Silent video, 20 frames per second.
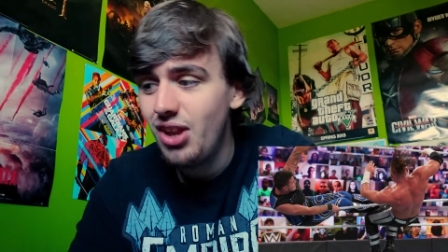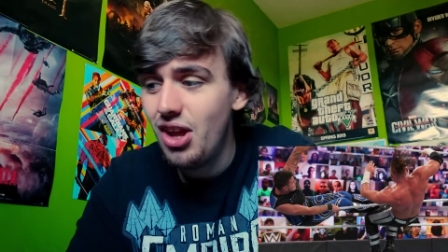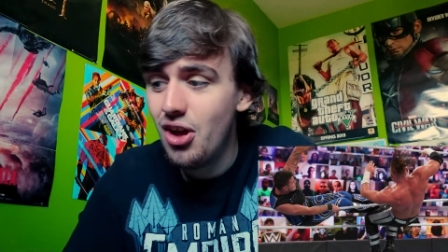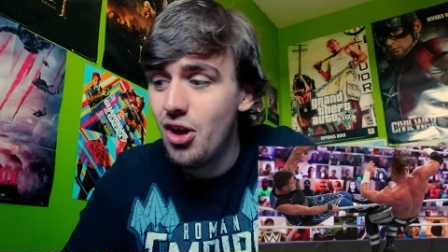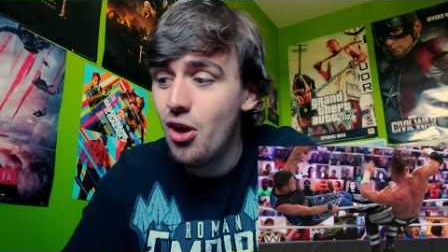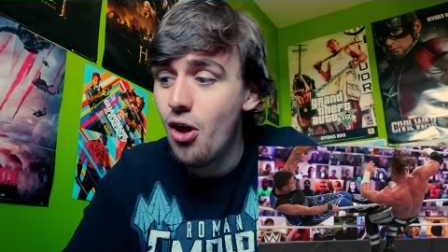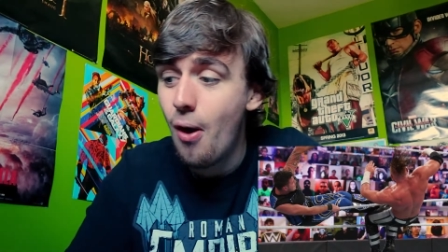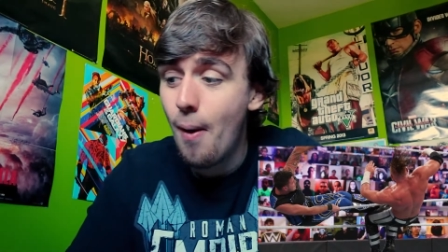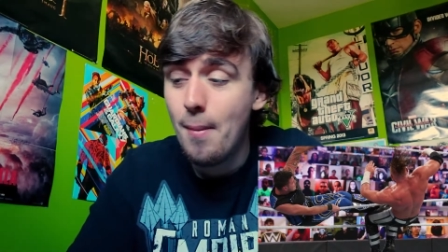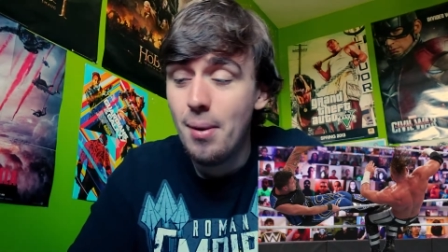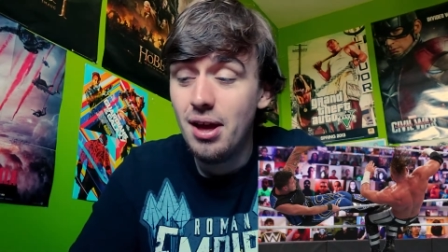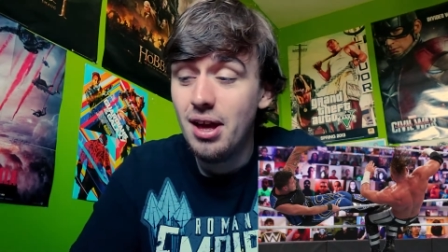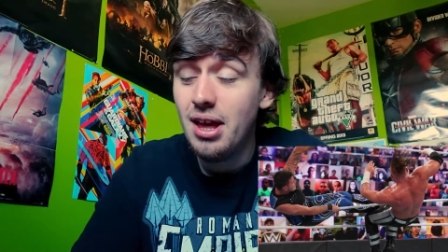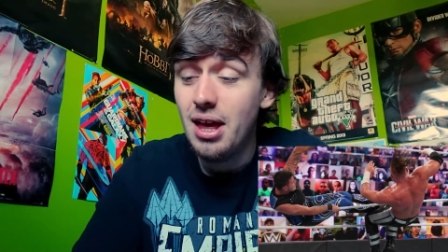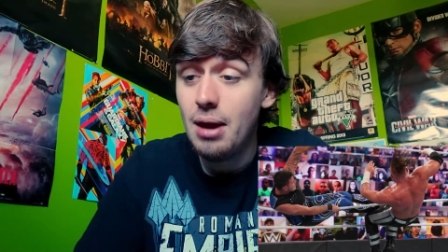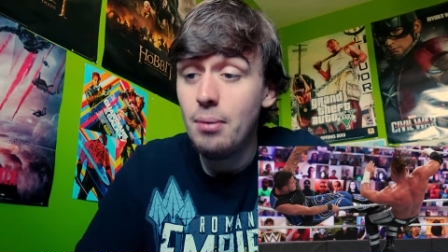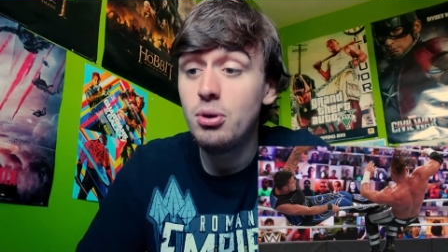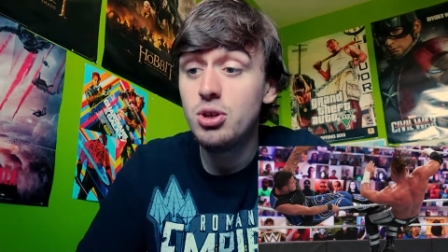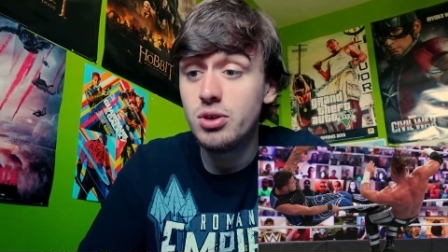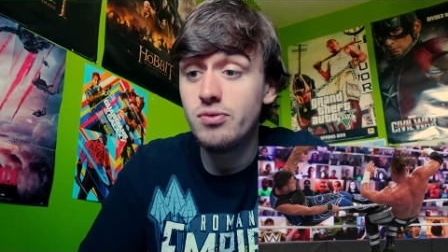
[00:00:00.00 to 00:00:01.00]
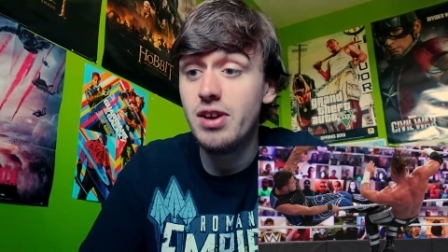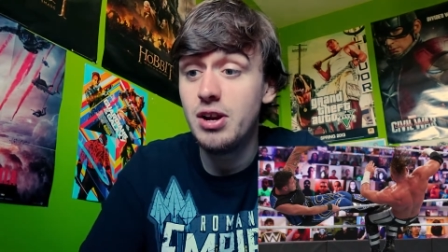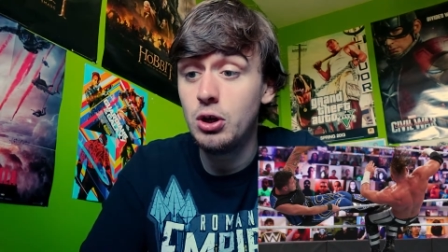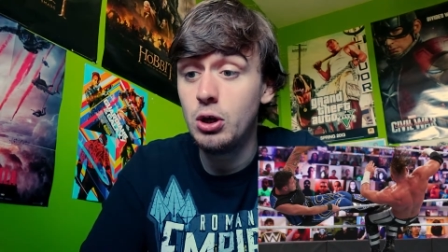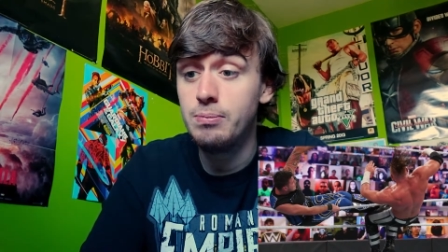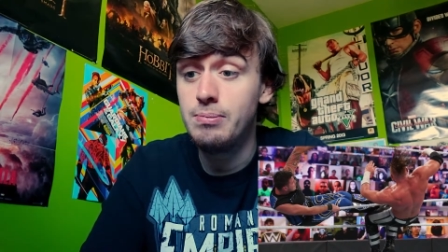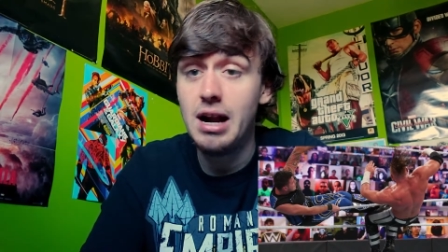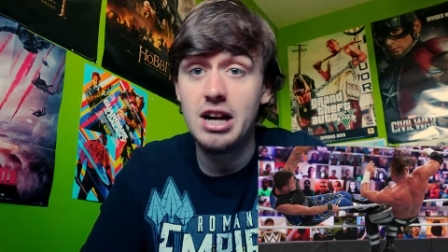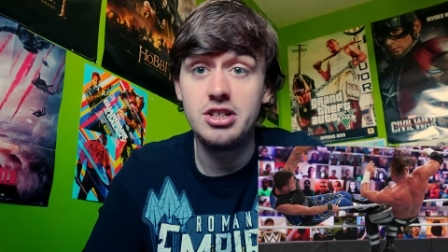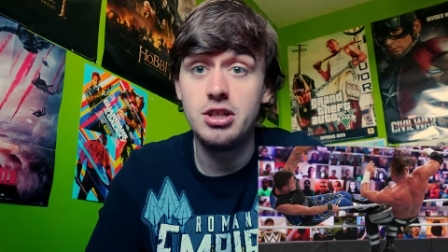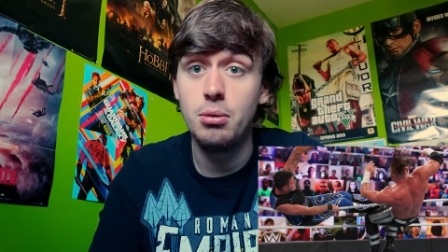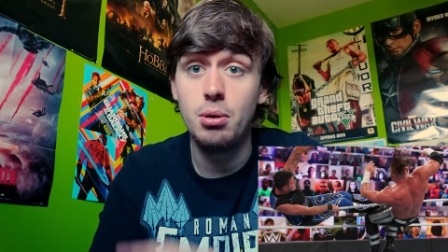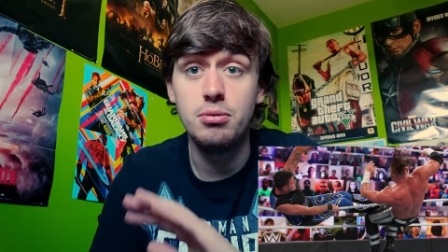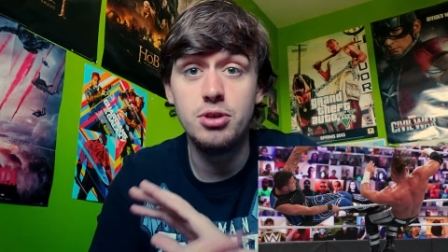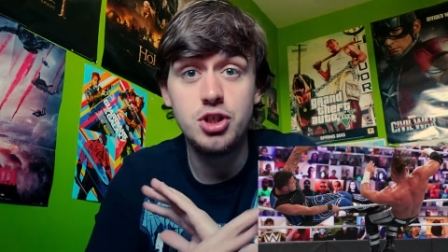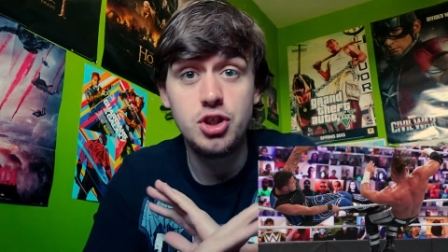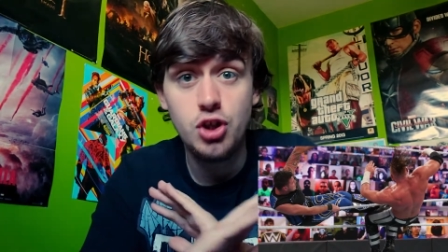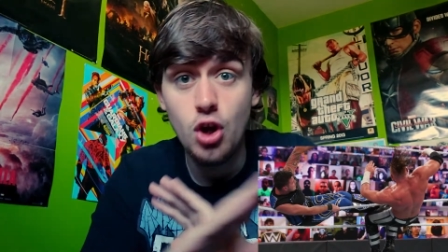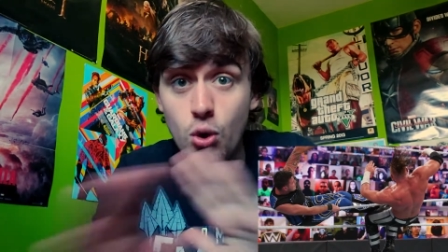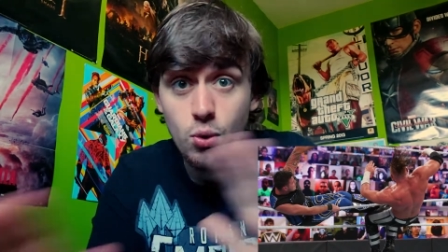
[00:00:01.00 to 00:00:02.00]
It was a really good match though. It was
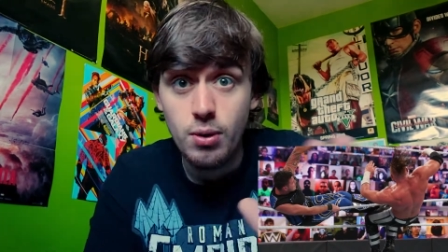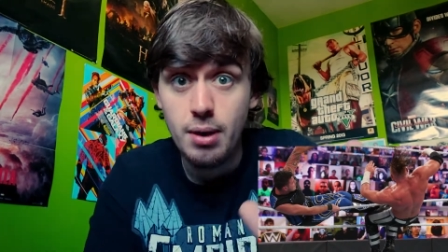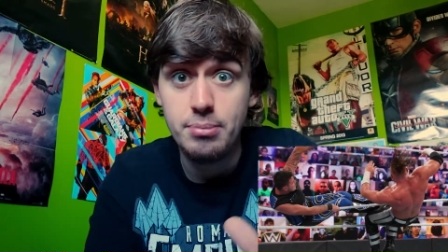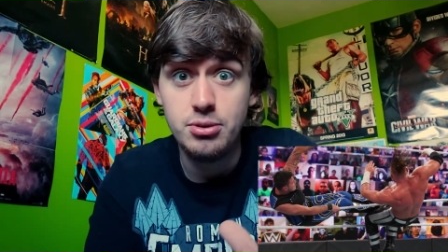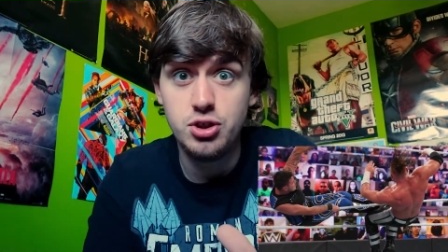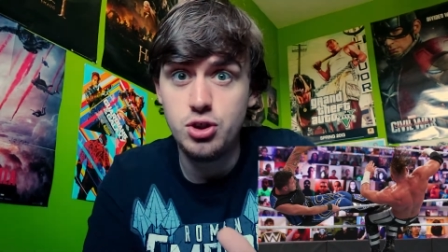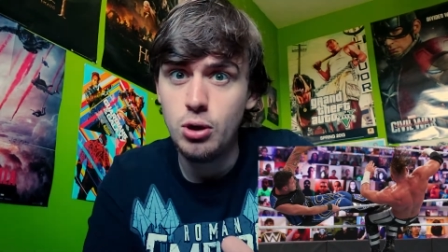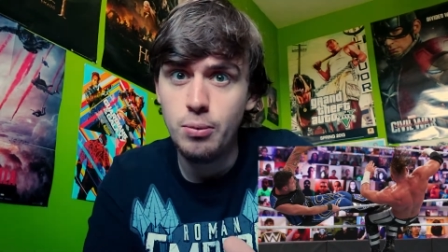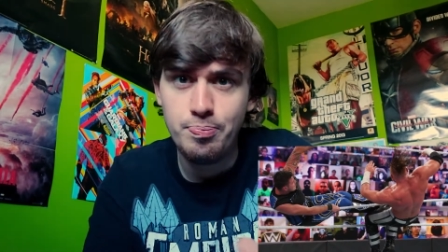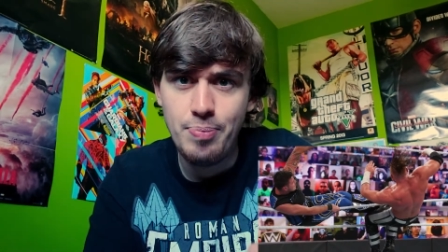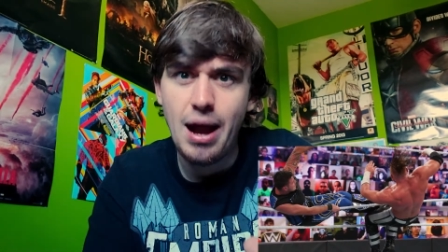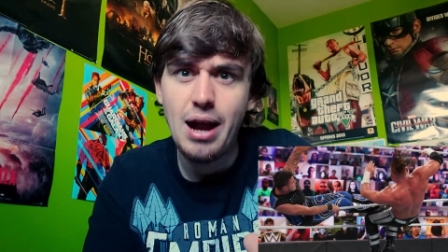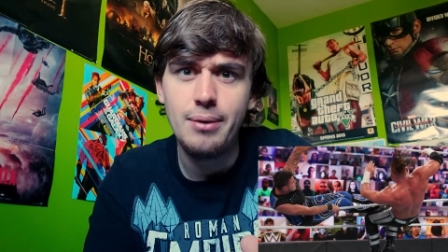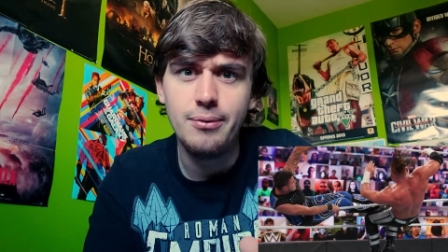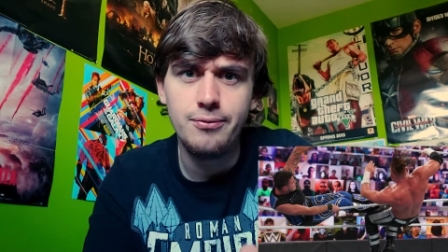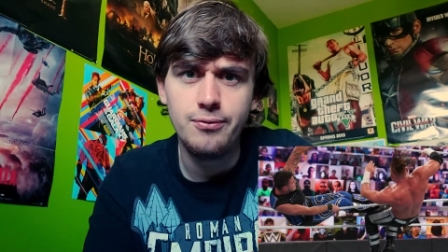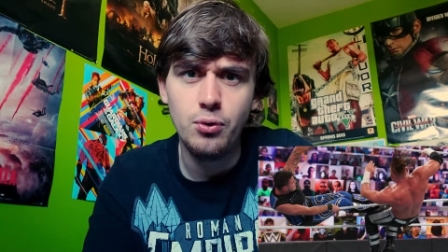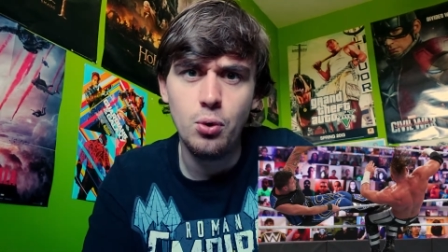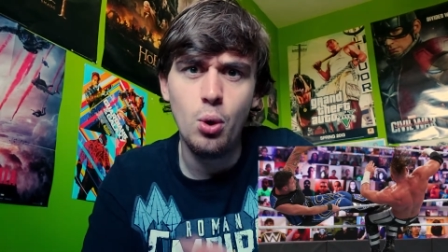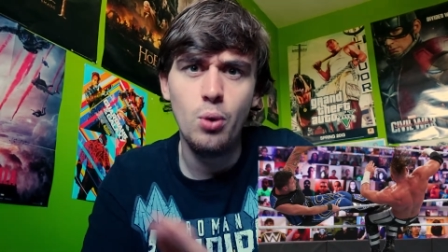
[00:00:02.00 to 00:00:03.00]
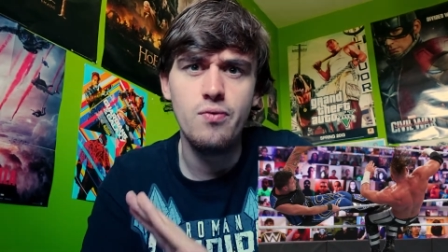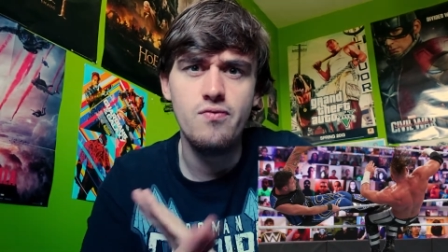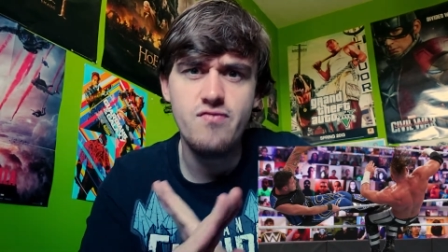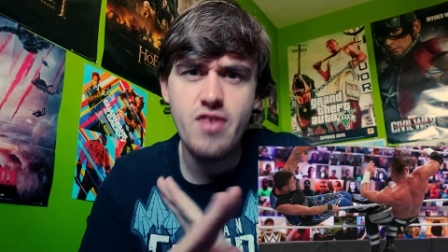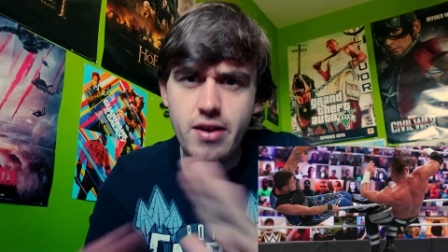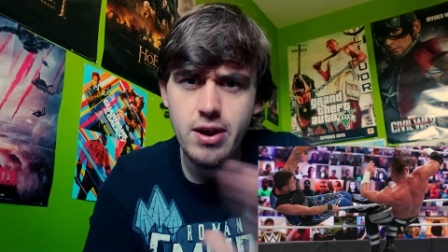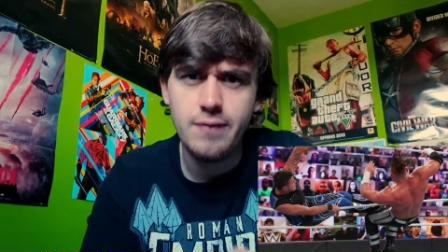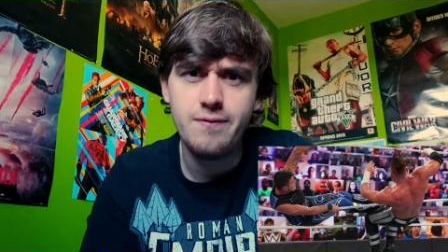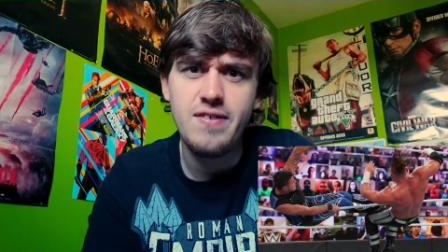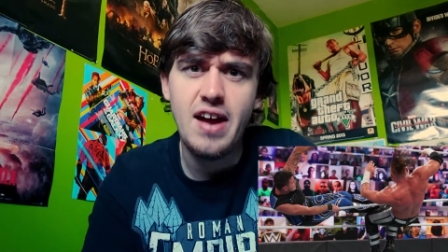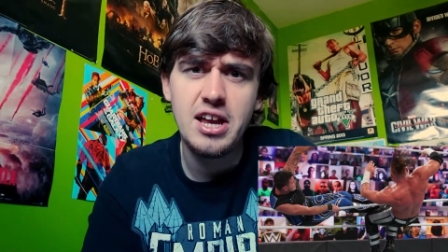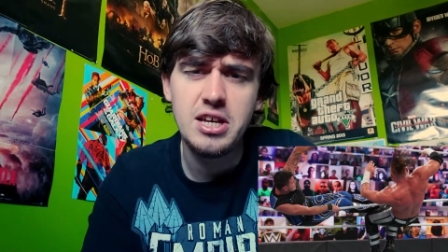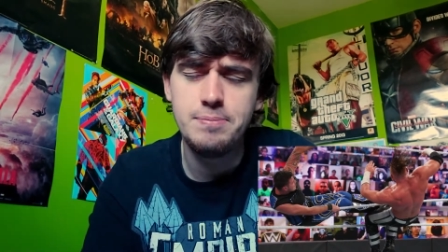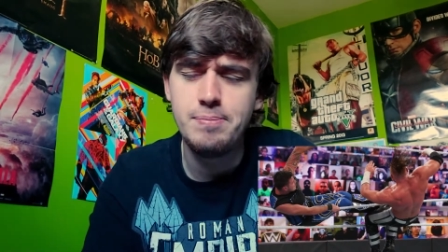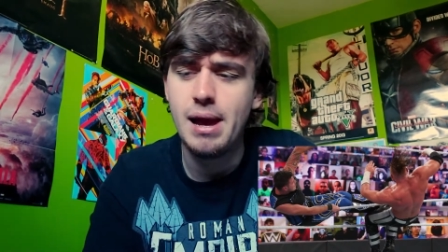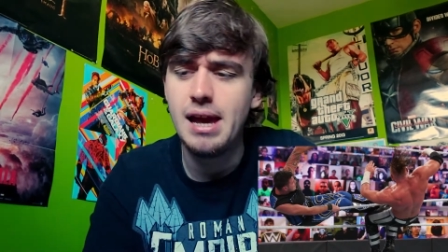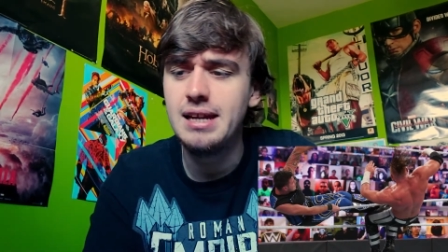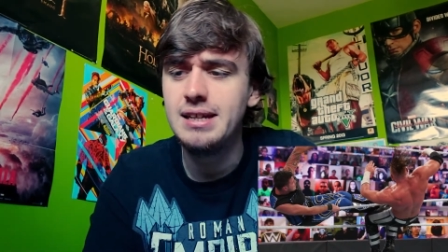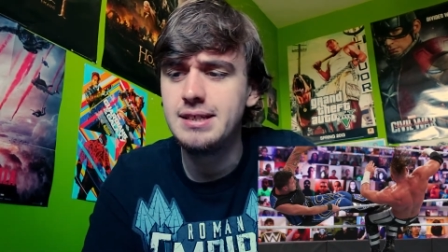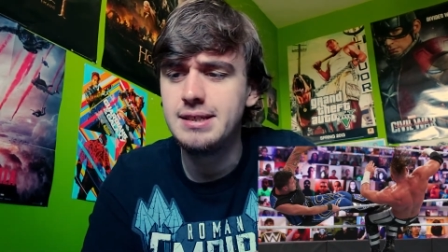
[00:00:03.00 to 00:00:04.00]
so back and forth, very fast
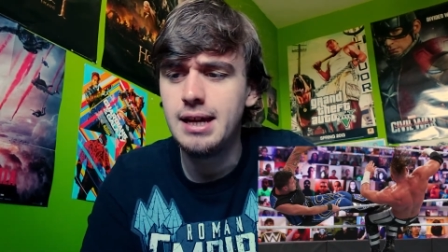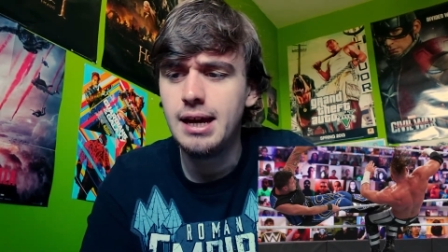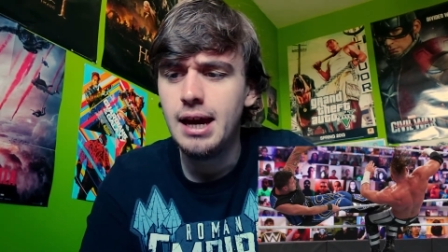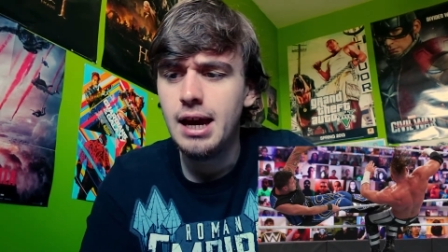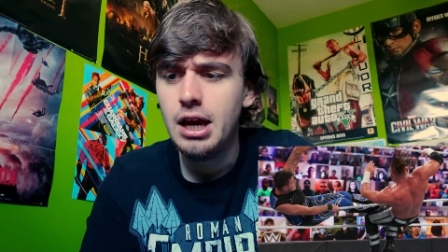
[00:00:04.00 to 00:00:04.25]
paced.